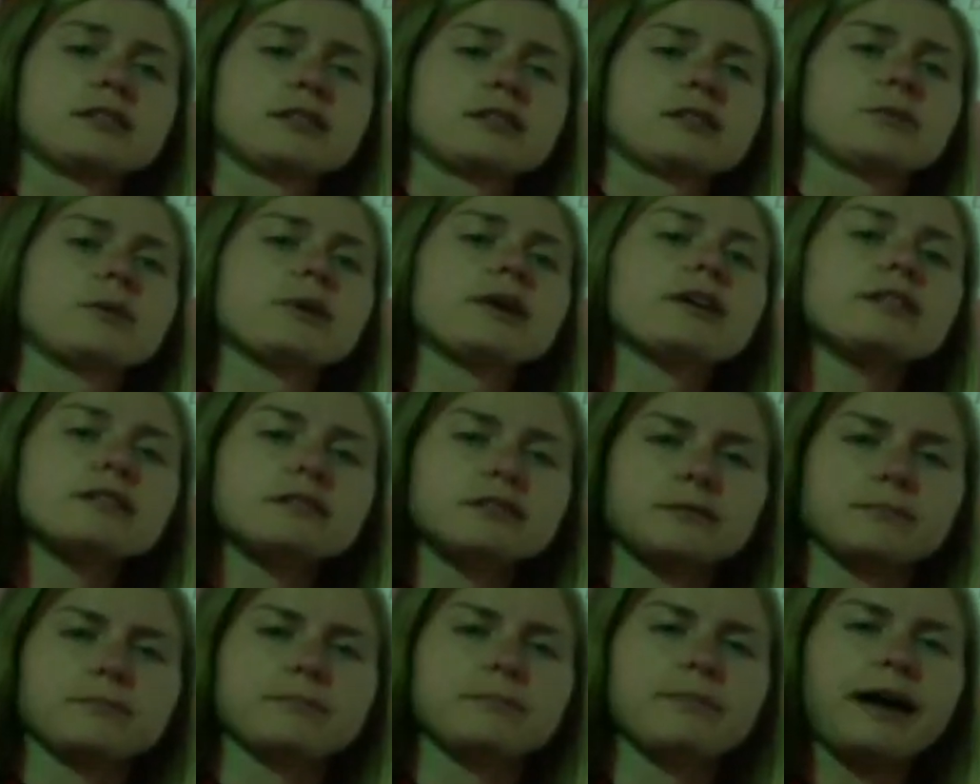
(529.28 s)

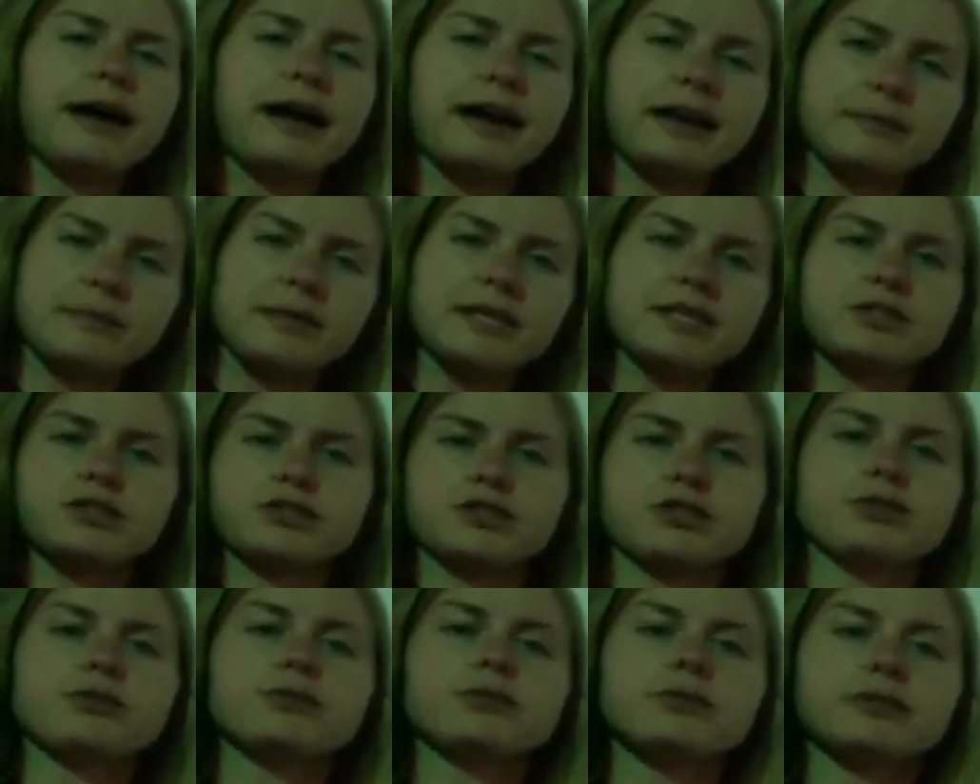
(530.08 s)
Well, bi means
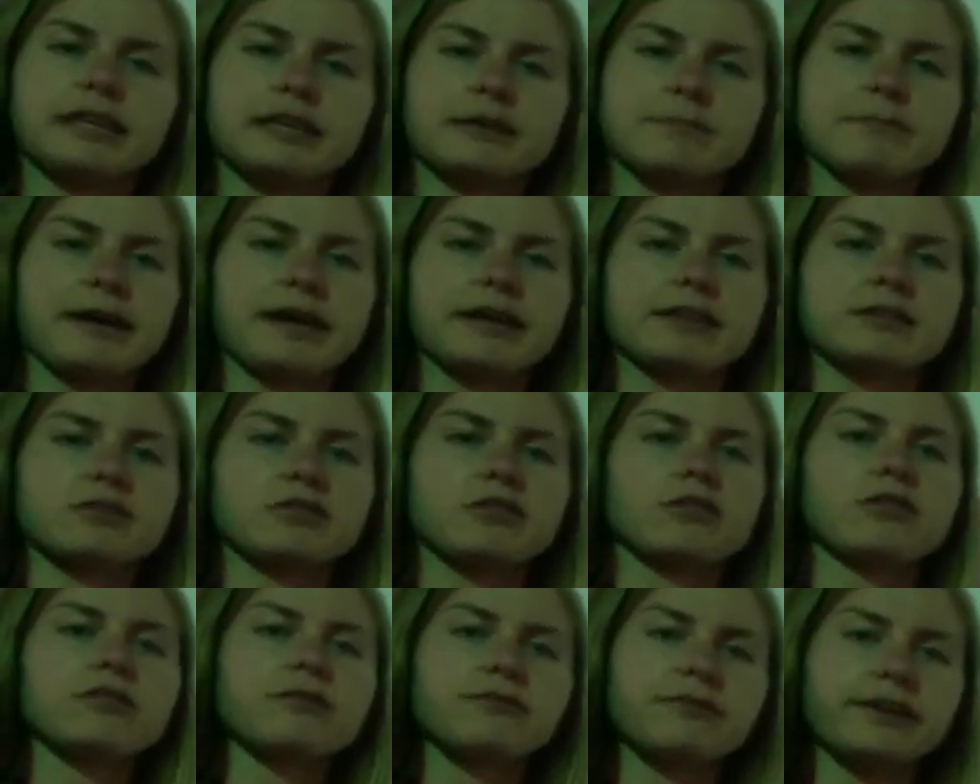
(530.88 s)
two, like
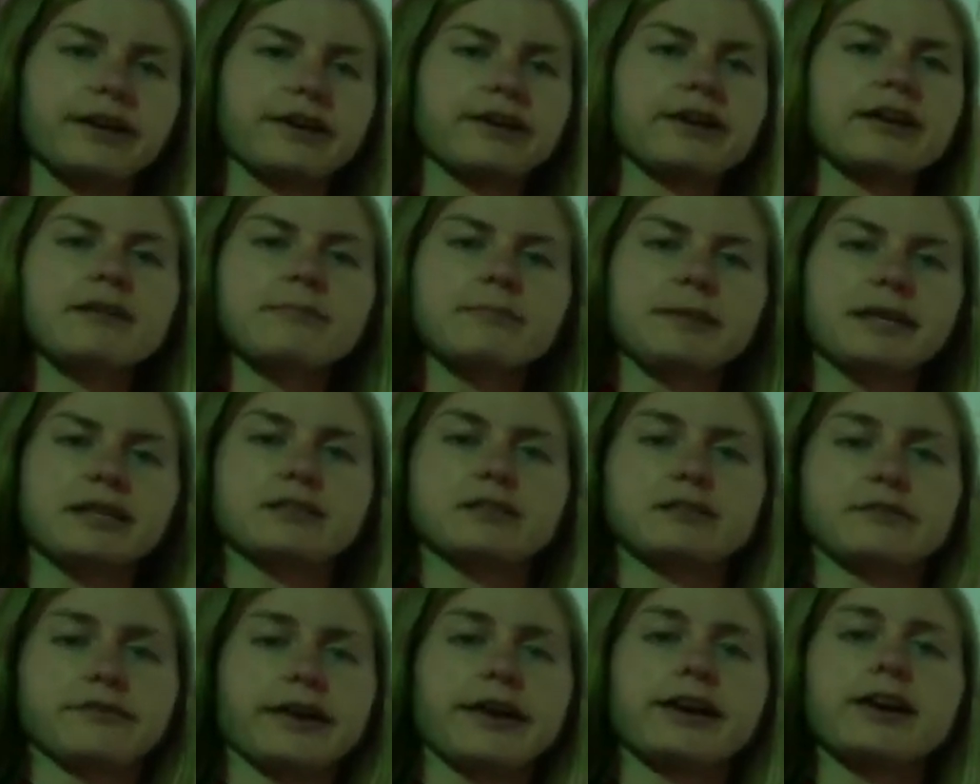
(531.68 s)
bicycle. Variate
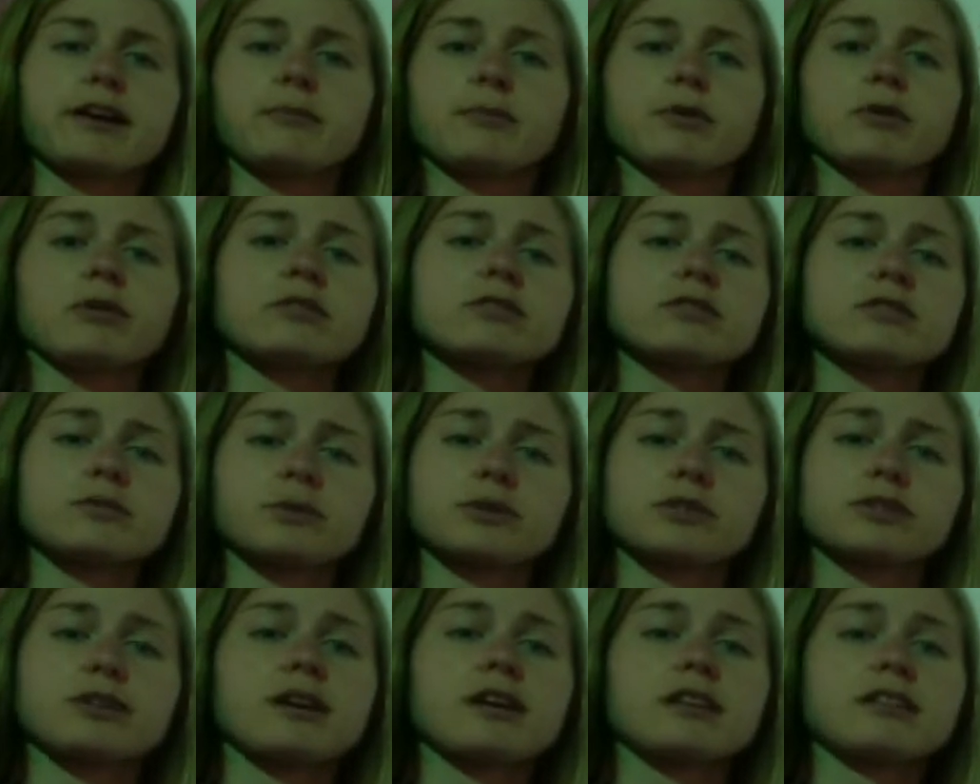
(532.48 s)
means variable, so
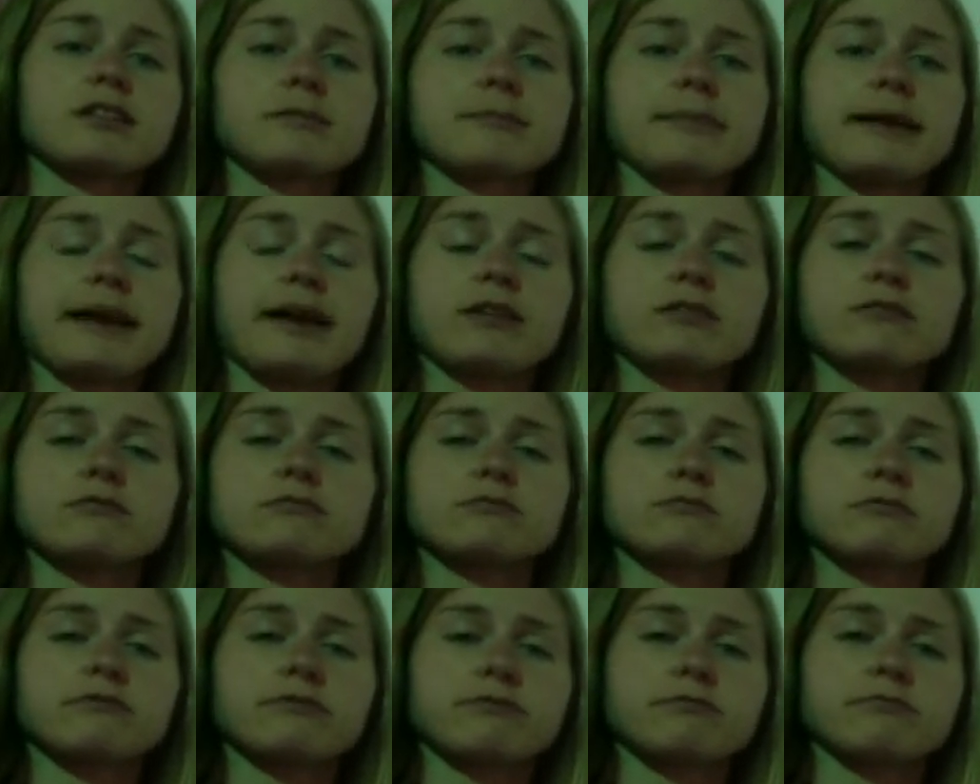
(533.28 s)
we're talking about
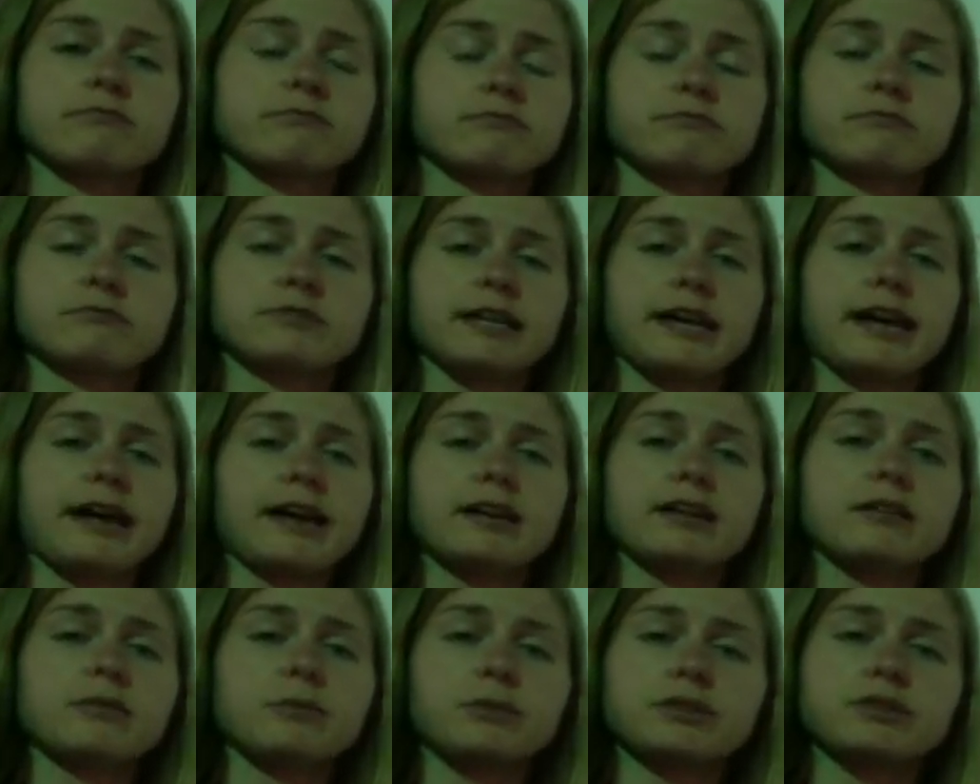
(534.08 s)

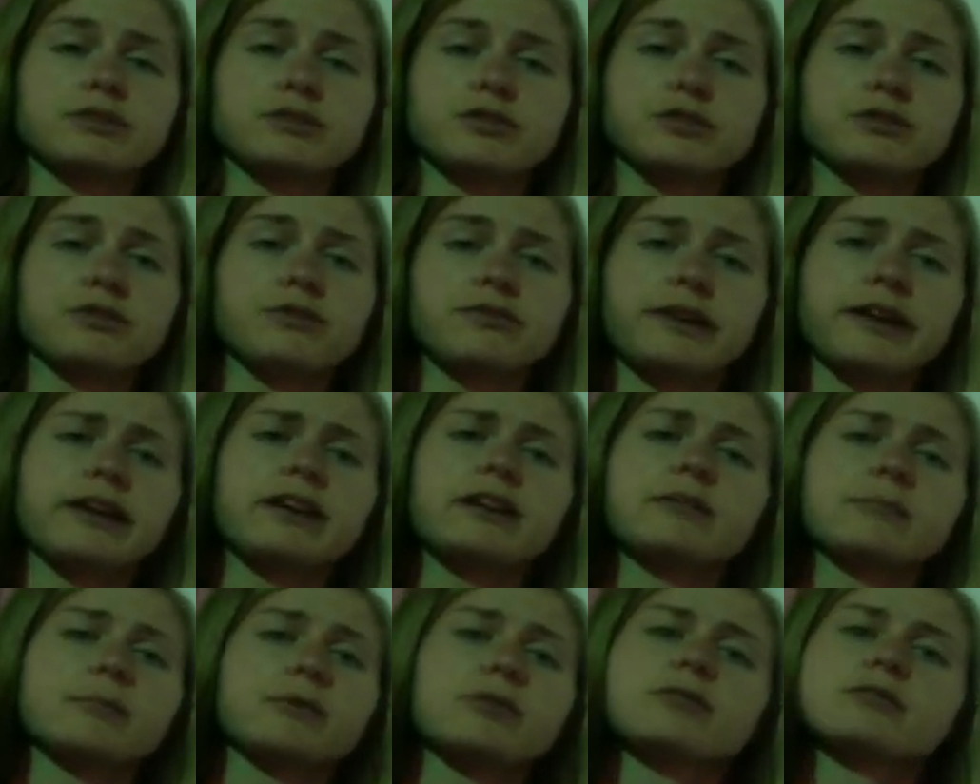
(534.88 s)
data with two
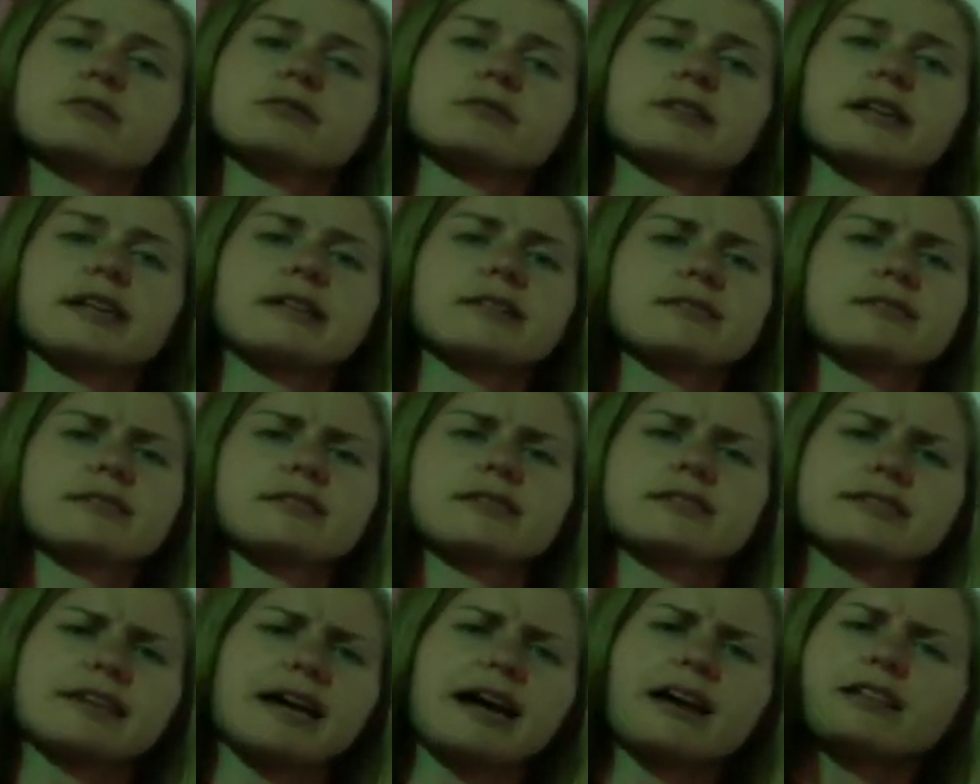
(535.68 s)
variables. That's
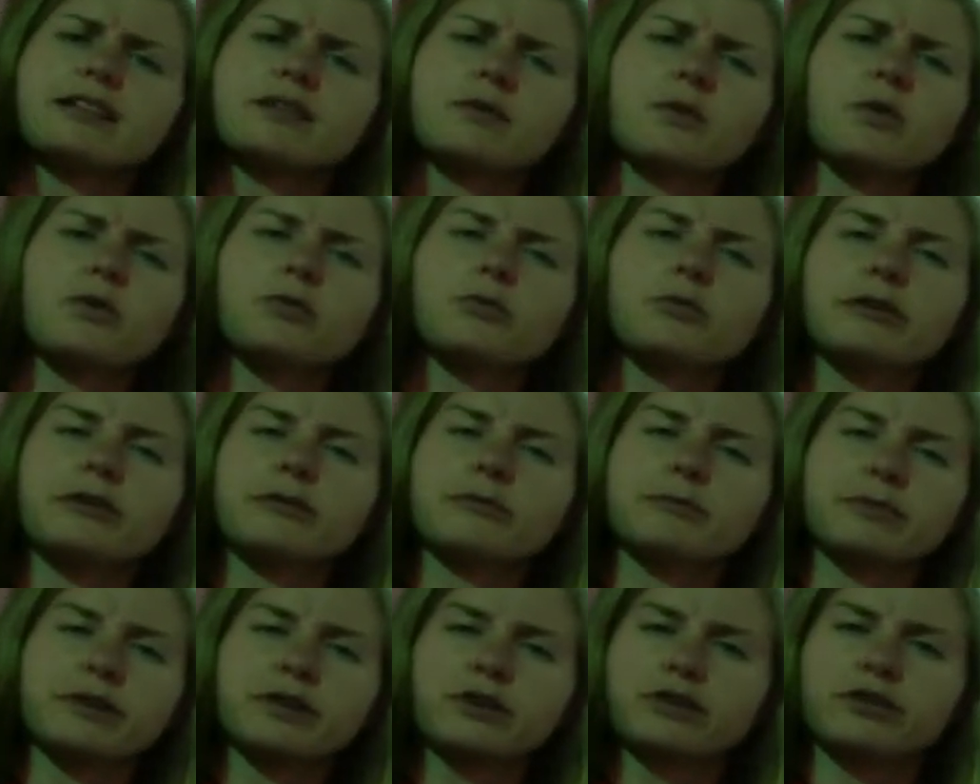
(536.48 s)
exactly what
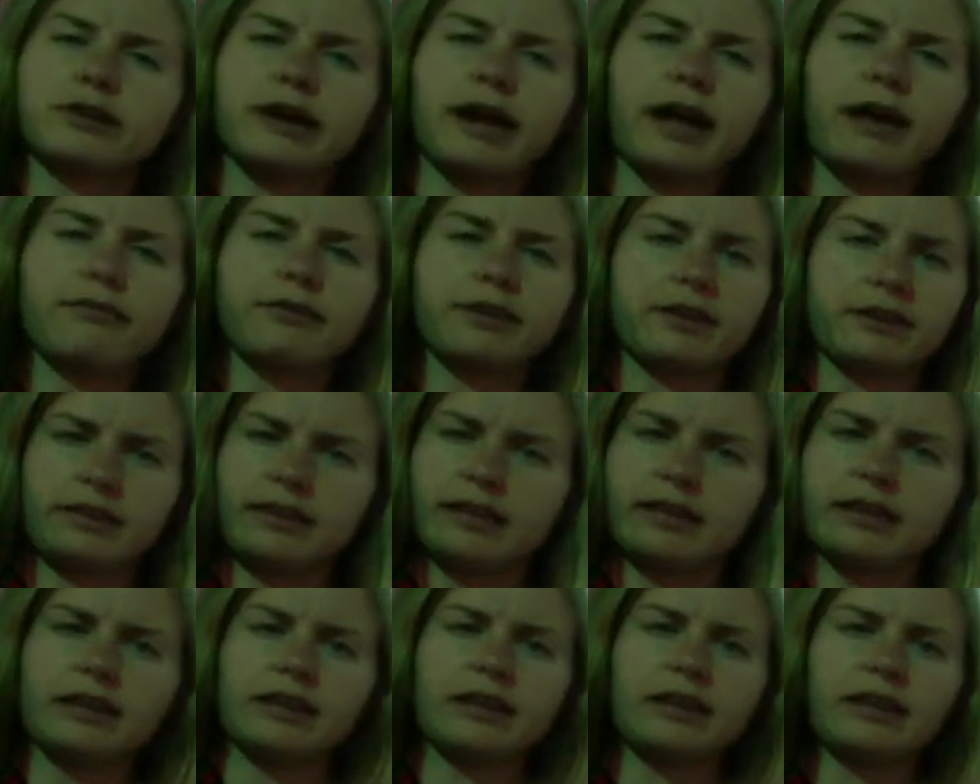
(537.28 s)
we've been graphing
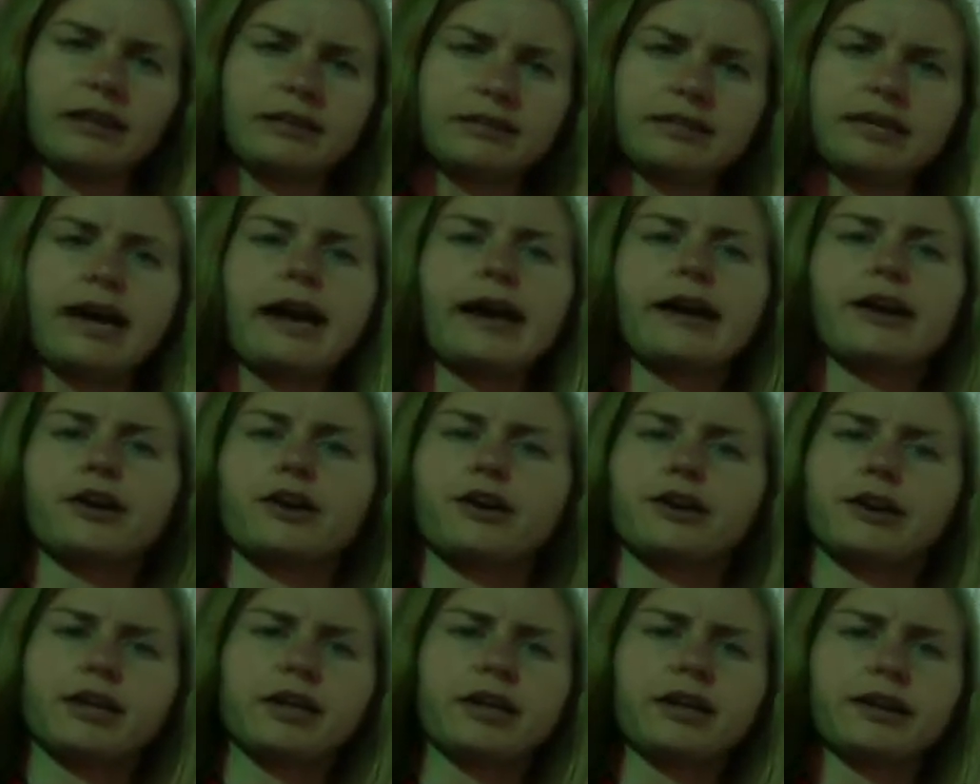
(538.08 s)
the entire
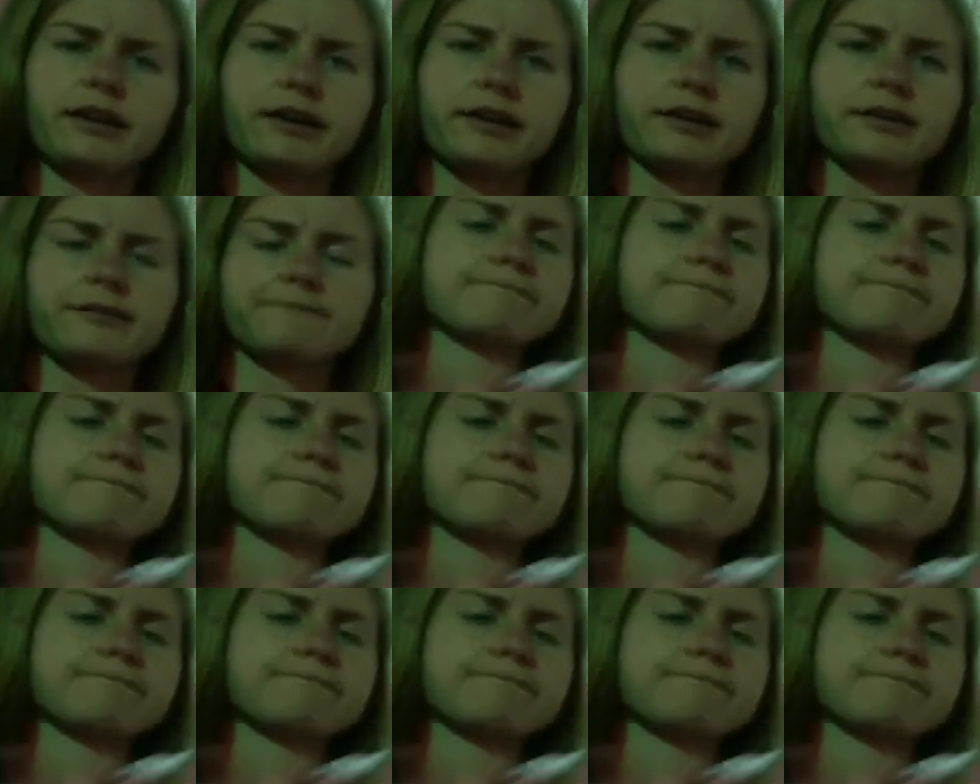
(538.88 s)
year.